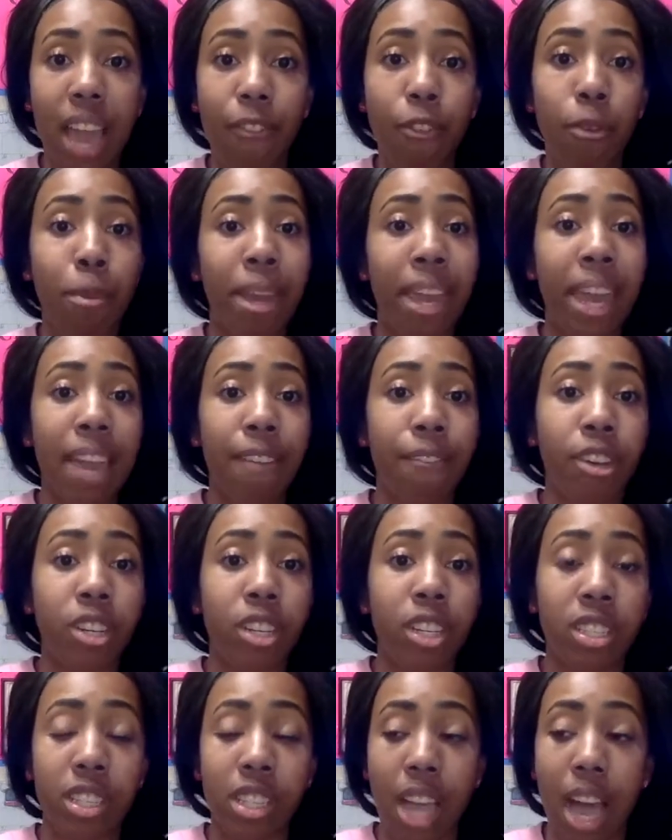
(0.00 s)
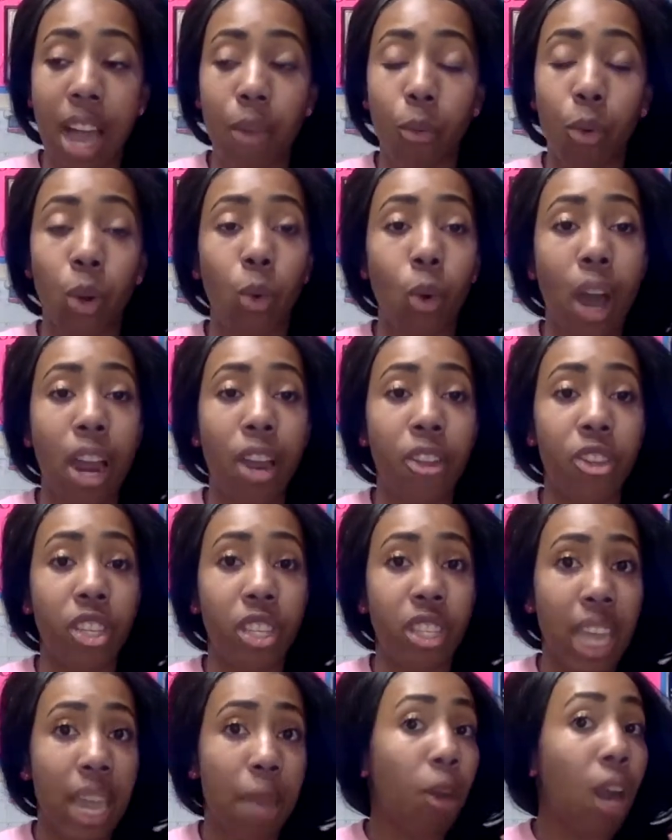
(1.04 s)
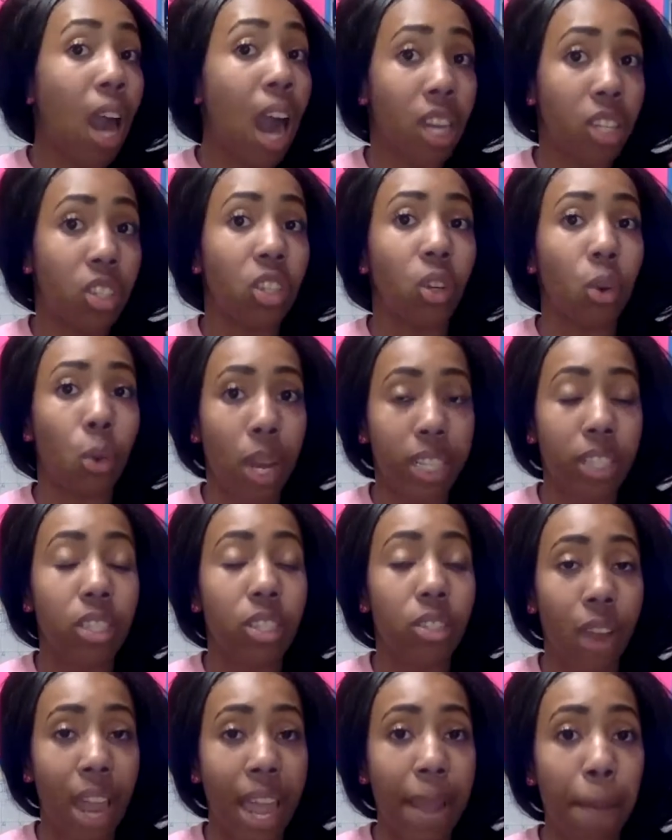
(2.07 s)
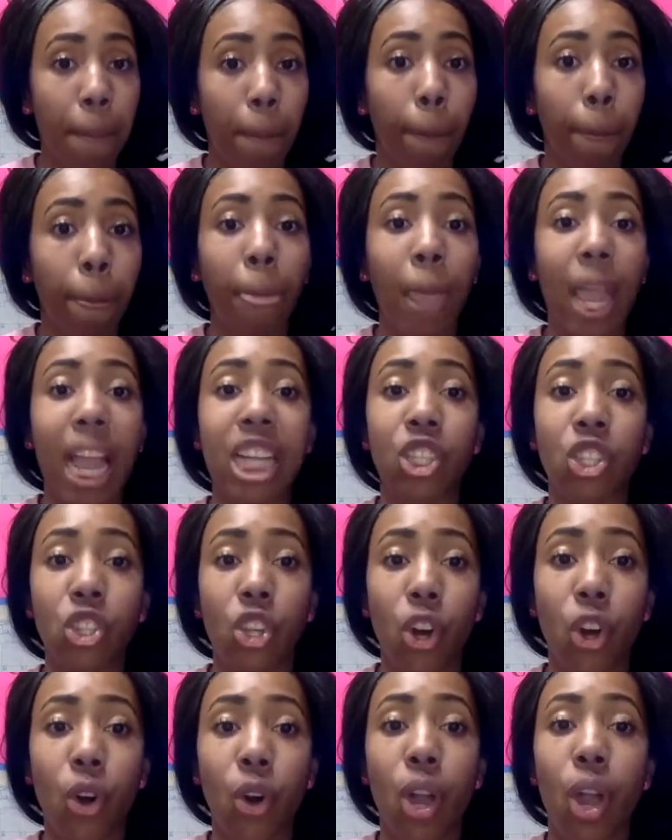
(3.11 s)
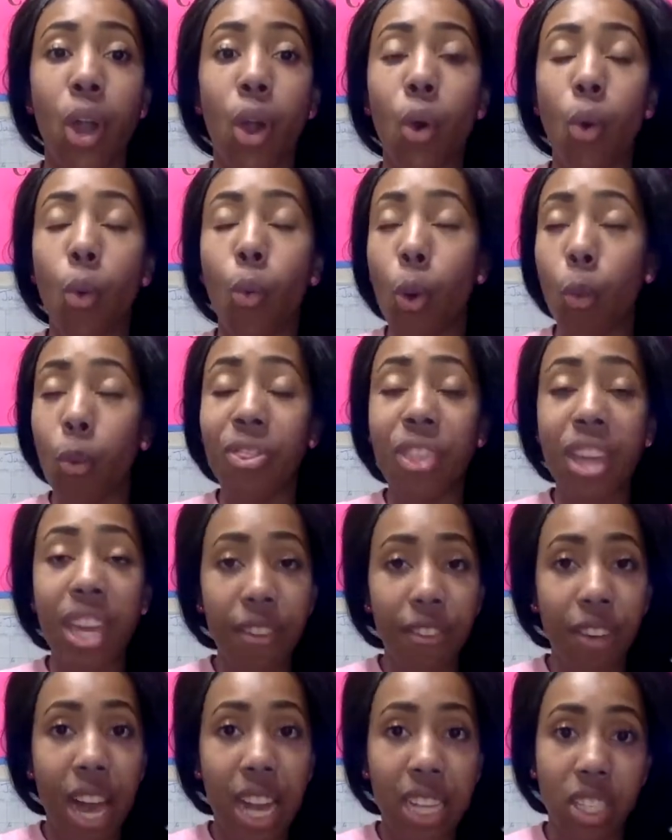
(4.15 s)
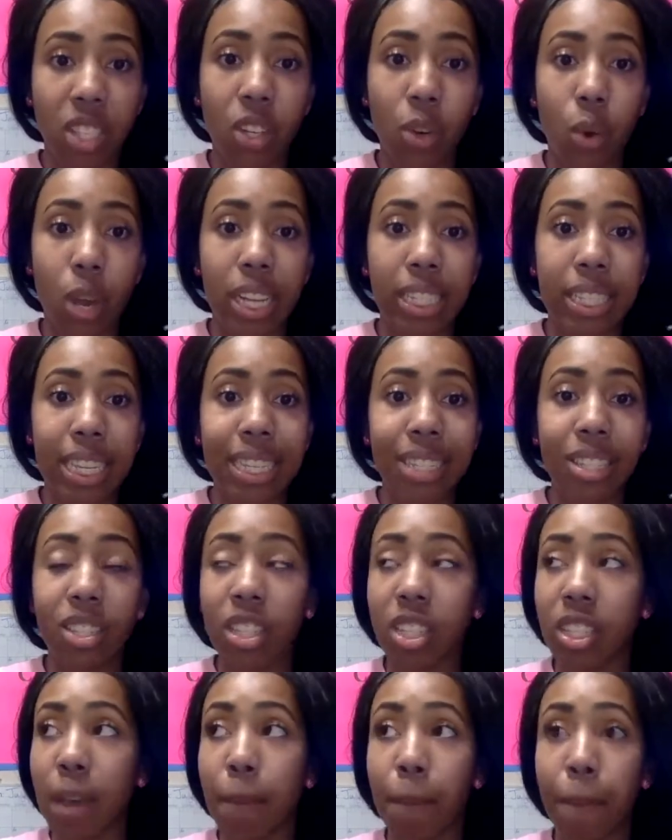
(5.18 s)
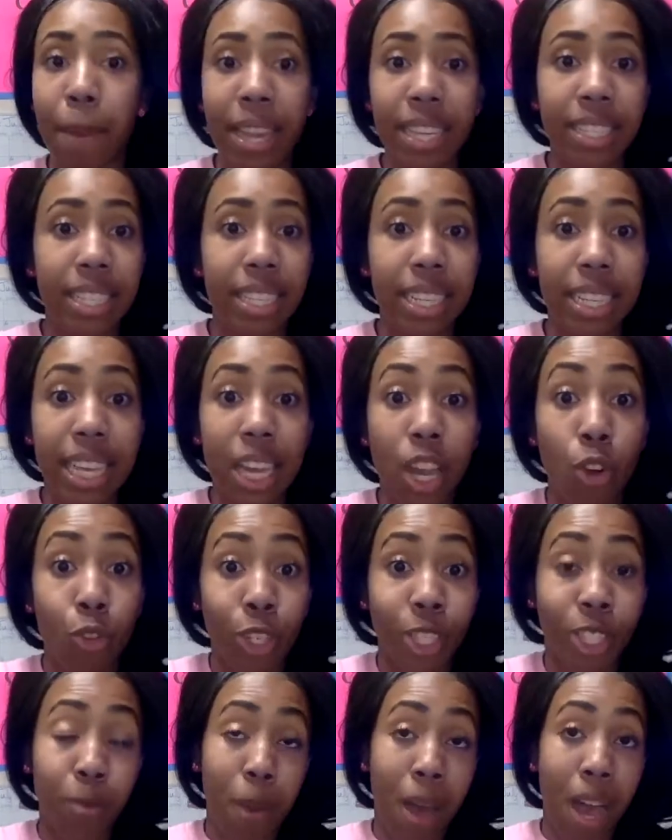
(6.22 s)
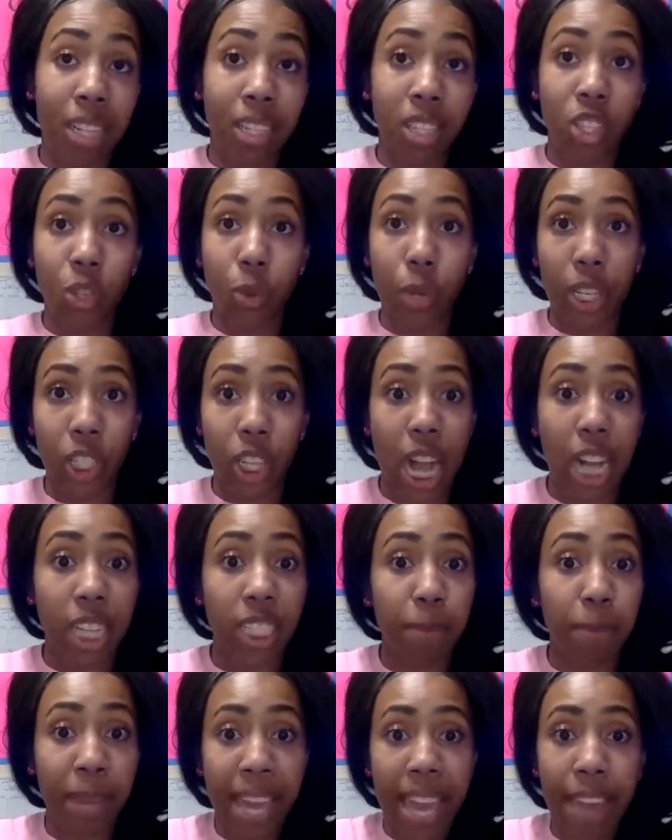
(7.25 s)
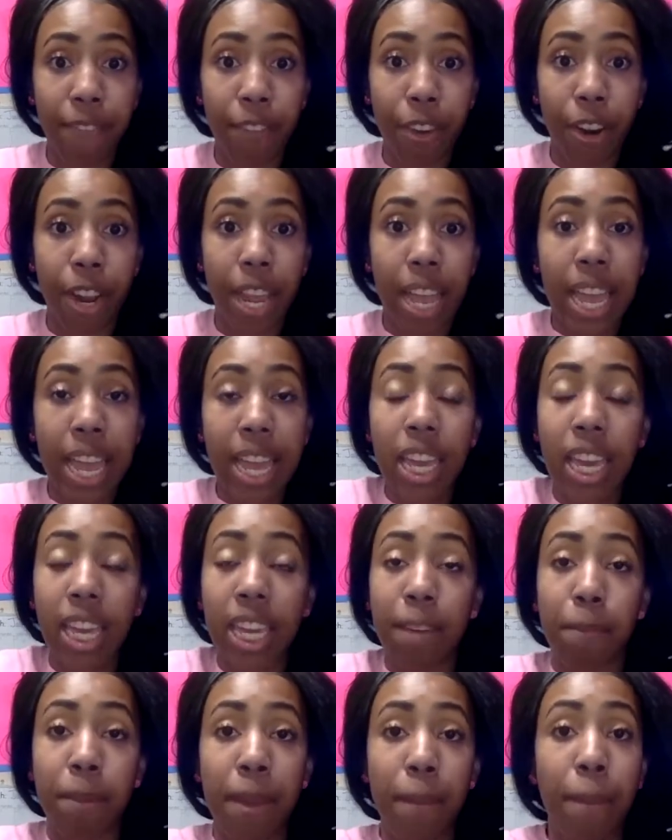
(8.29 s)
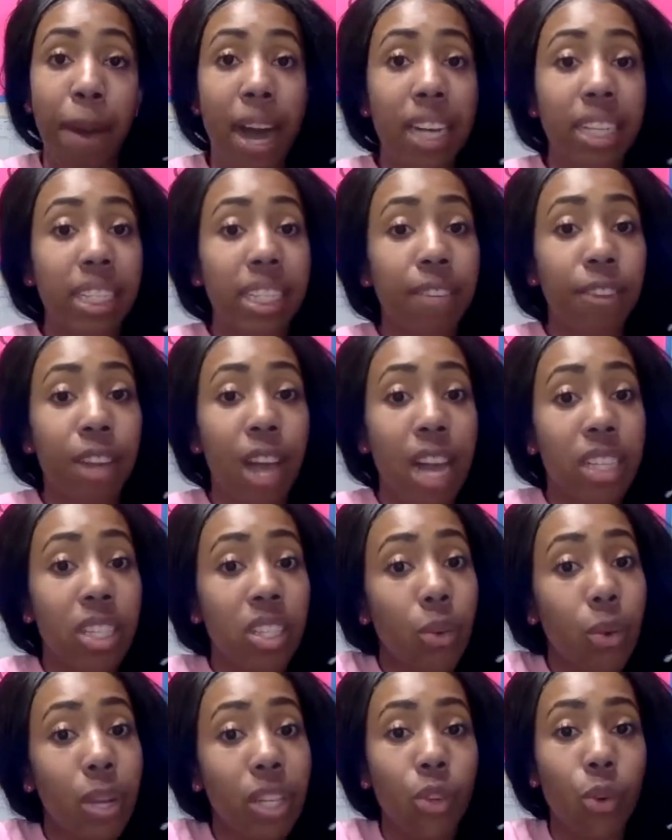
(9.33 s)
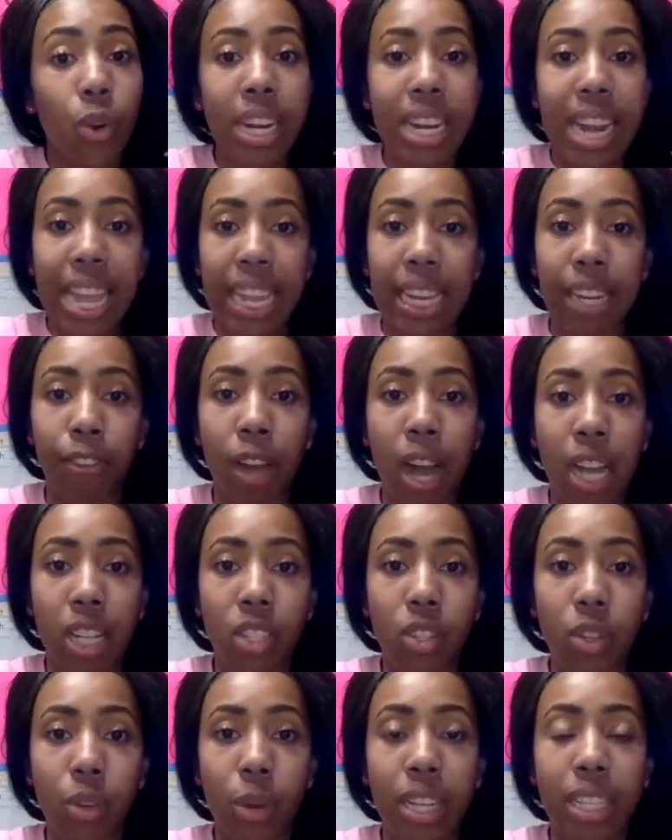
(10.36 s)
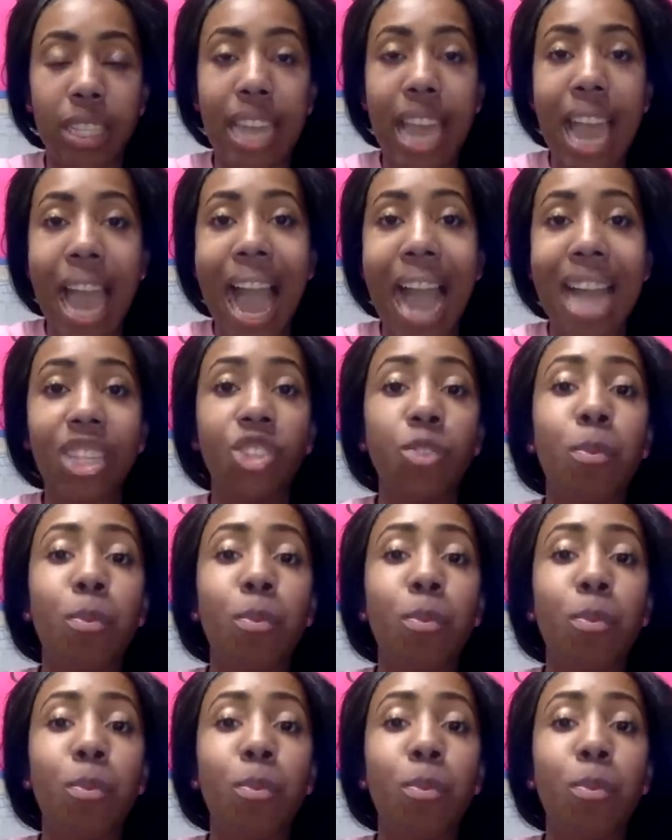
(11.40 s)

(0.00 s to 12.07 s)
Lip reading: behavior does not require the same consequence, right? And so when we think of consequence, it's just basically a response to a child's behavior. It could be a positive consequence or a negative consequence. As you